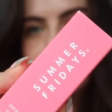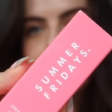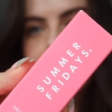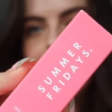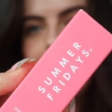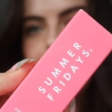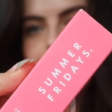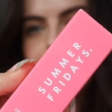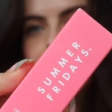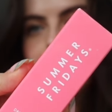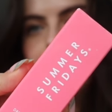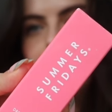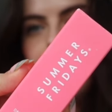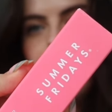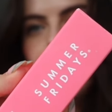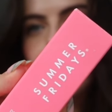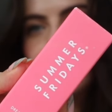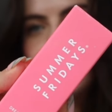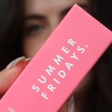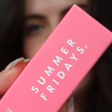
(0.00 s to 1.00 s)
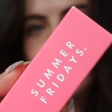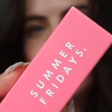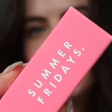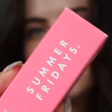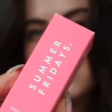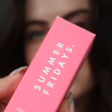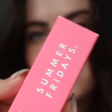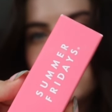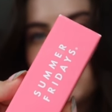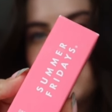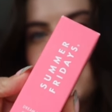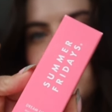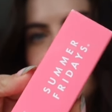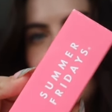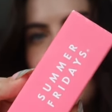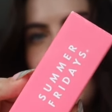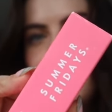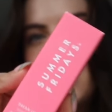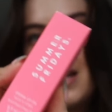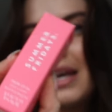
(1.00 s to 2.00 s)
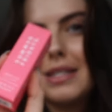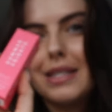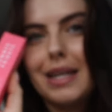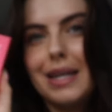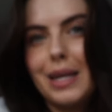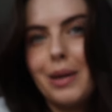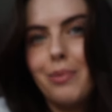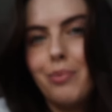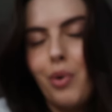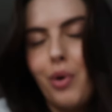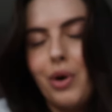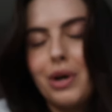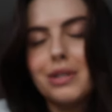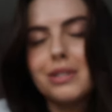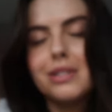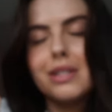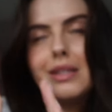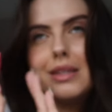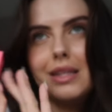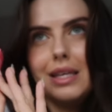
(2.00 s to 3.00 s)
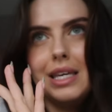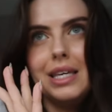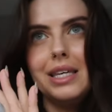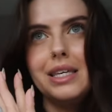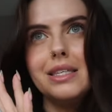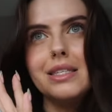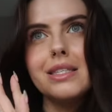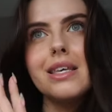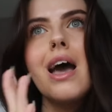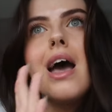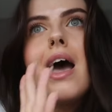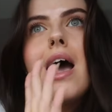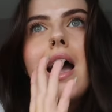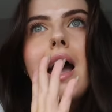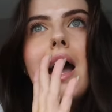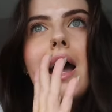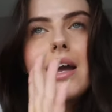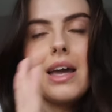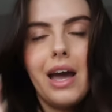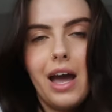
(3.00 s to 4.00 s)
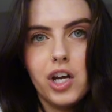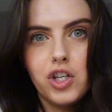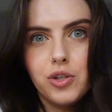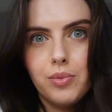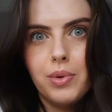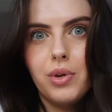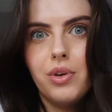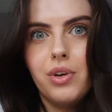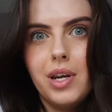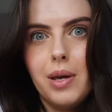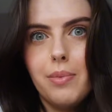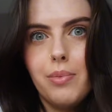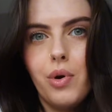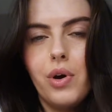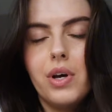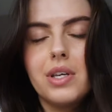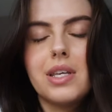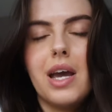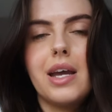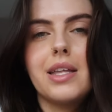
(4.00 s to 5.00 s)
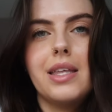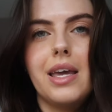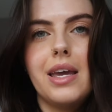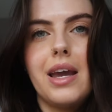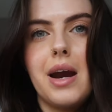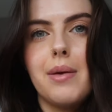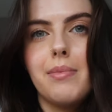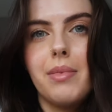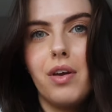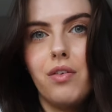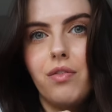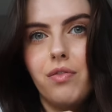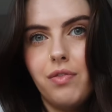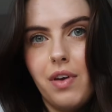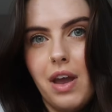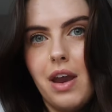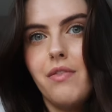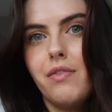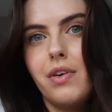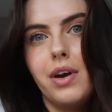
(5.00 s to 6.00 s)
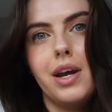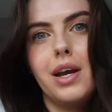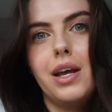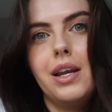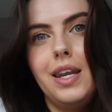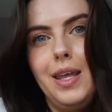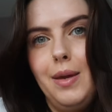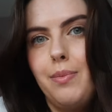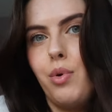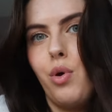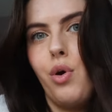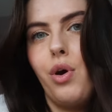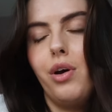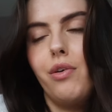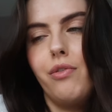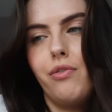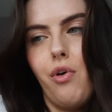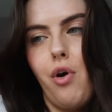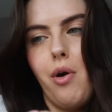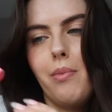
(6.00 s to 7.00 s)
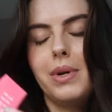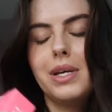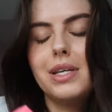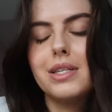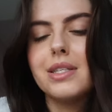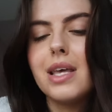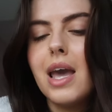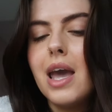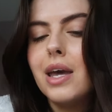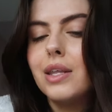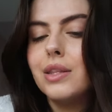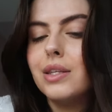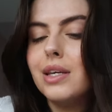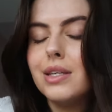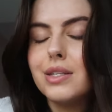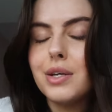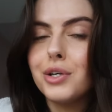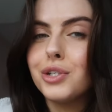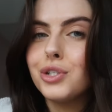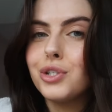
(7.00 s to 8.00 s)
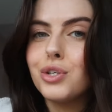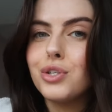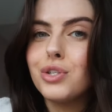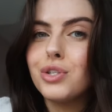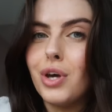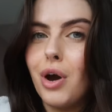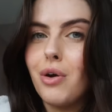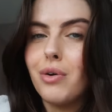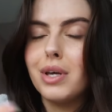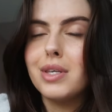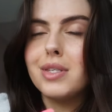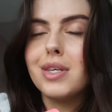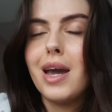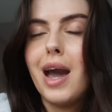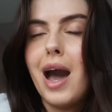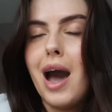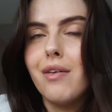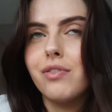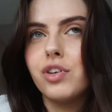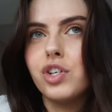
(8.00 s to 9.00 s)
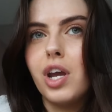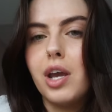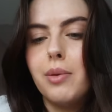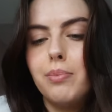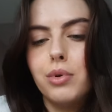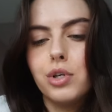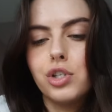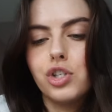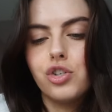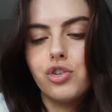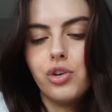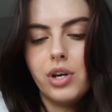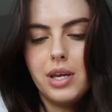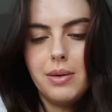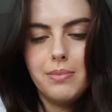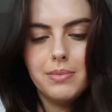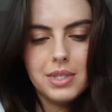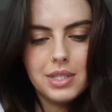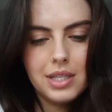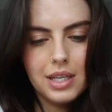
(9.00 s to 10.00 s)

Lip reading: just absolutely fallen in love with, the Summer Fridays lip oils. These and Cash Beauty lip oils, I think, are my favorite lip oil formulas. These are just so nice. I have shade Blush Dreams,